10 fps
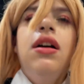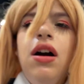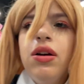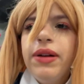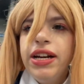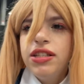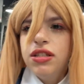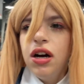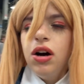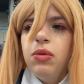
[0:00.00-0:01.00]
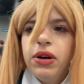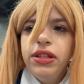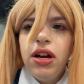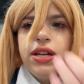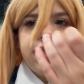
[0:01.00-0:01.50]
alright, so we're in
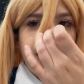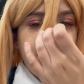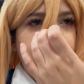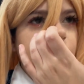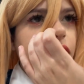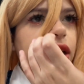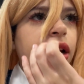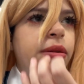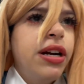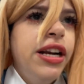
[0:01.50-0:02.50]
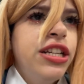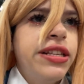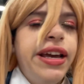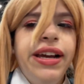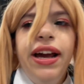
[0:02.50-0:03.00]
the Artist Alley, and we're kind of just
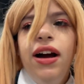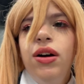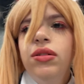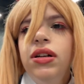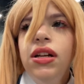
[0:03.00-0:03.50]
hanging out.